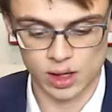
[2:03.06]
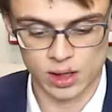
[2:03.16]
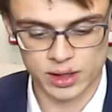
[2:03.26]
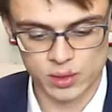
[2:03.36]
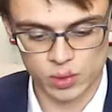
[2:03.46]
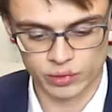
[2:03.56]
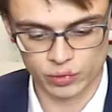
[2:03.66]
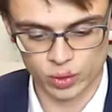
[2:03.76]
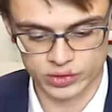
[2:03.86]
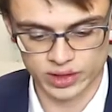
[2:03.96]

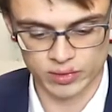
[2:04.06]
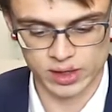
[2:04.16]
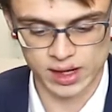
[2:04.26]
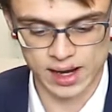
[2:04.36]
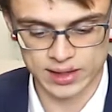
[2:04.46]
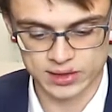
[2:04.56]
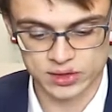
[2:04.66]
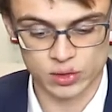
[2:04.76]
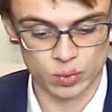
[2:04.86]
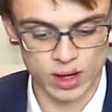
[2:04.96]
Augie1470
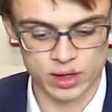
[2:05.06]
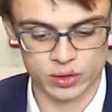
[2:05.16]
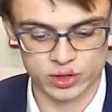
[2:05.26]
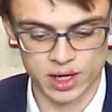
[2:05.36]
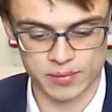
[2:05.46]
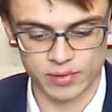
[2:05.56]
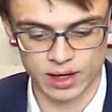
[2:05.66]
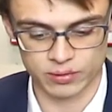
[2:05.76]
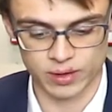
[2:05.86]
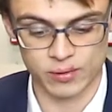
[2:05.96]
asks, "Rank your top
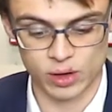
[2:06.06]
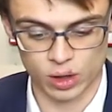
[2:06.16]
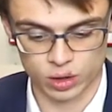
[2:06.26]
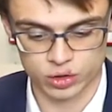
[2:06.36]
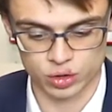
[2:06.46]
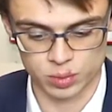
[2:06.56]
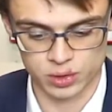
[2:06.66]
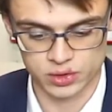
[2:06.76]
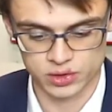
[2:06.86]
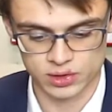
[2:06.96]
5 favorite ARC
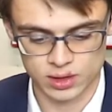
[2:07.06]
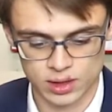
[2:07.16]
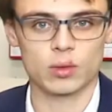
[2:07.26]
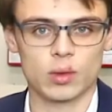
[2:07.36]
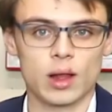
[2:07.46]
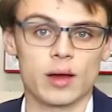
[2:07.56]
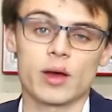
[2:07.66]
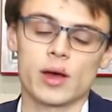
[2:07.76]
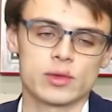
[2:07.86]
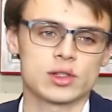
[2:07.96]
troopers." Well,
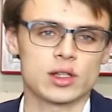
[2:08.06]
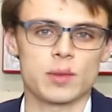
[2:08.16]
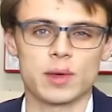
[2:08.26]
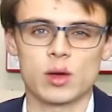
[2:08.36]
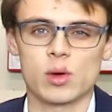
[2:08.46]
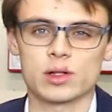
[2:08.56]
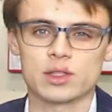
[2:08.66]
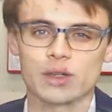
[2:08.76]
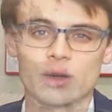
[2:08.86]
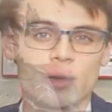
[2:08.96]
obviously the big ones
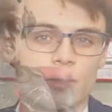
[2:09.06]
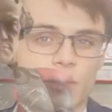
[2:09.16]
here,